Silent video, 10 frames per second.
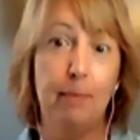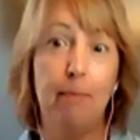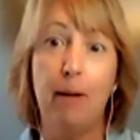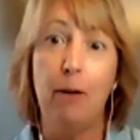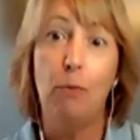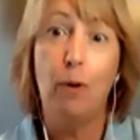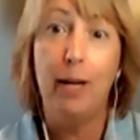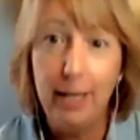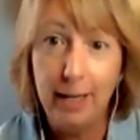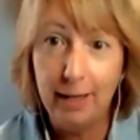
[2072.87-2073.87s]
my
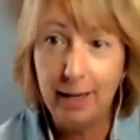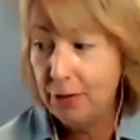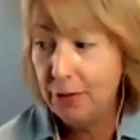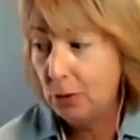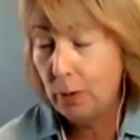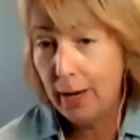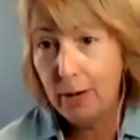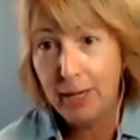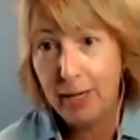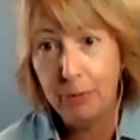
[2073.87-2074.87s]
writing. I used to write
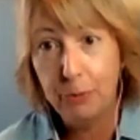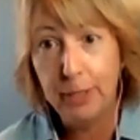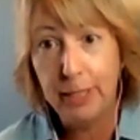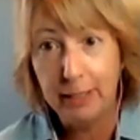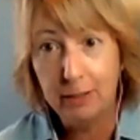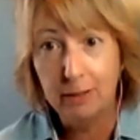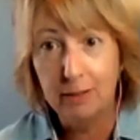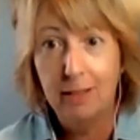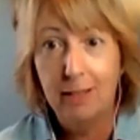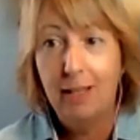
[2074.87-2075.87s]
when I was really little.
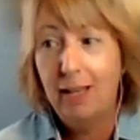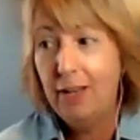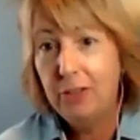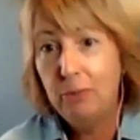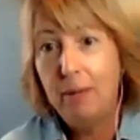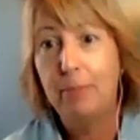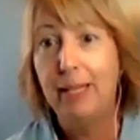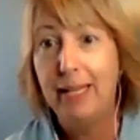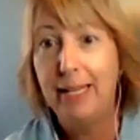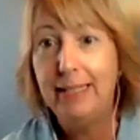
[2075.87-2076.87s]
I used to write
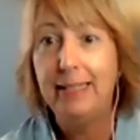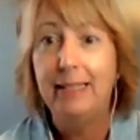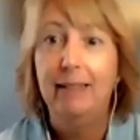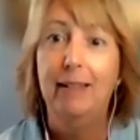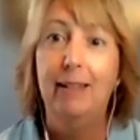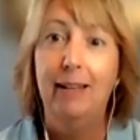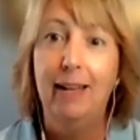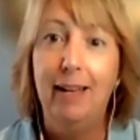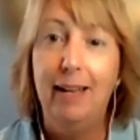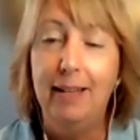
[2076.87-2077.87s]
plays
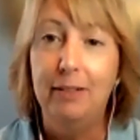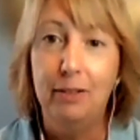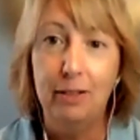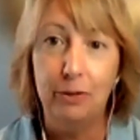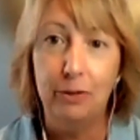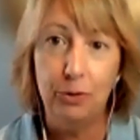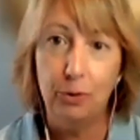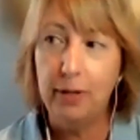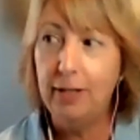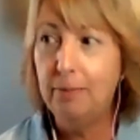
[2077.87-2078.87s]
and little
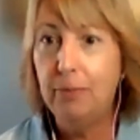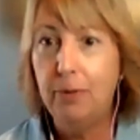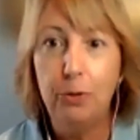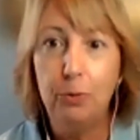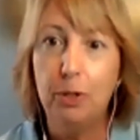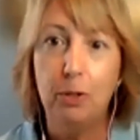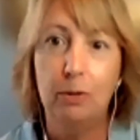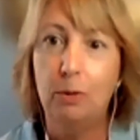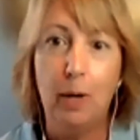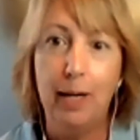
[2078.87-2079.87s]
stories. Those were
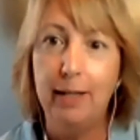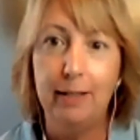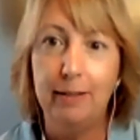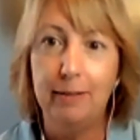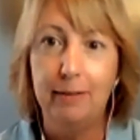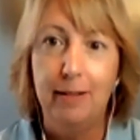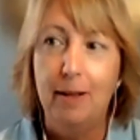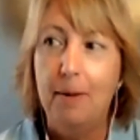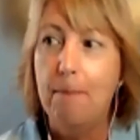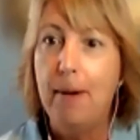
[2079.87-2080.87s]
quieted.
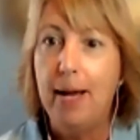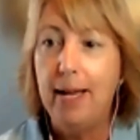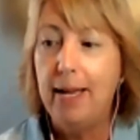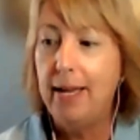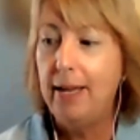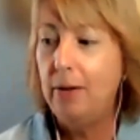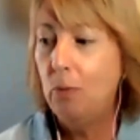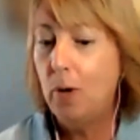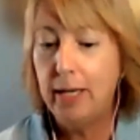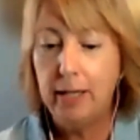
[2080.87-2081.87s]
My
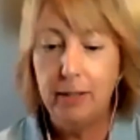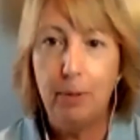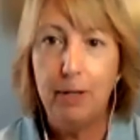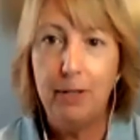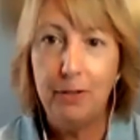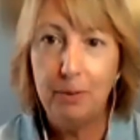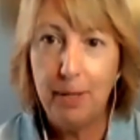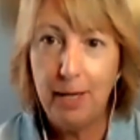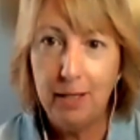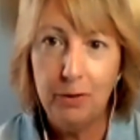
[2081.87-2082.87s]
wanting to
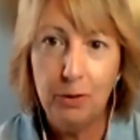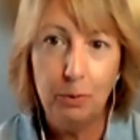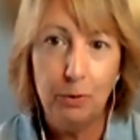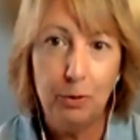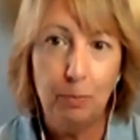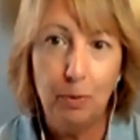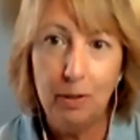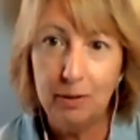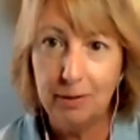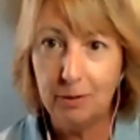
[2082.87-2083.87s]
participate in school
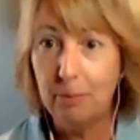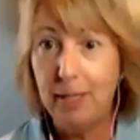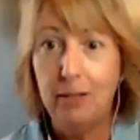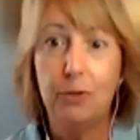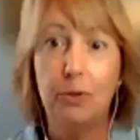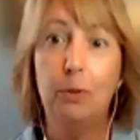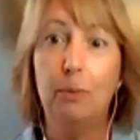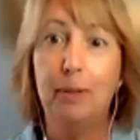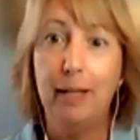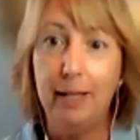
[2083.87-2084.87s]
sports or be in the school
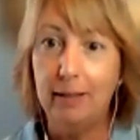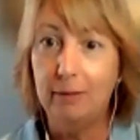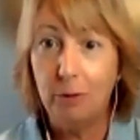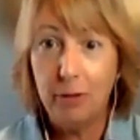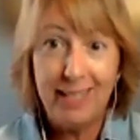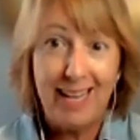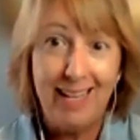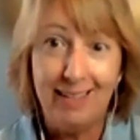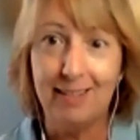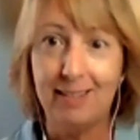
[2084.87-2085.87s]
play or the
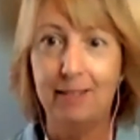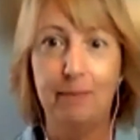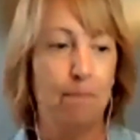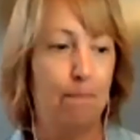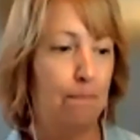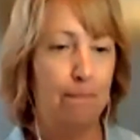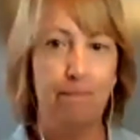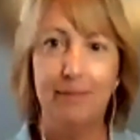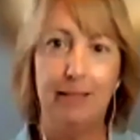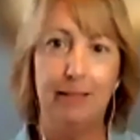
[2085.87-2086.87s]
dance.
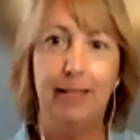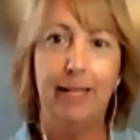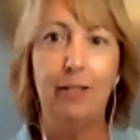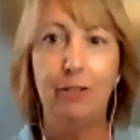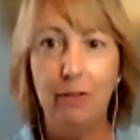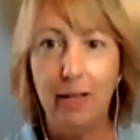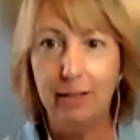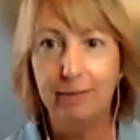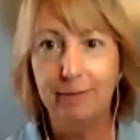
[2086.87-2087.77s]
Can't do that.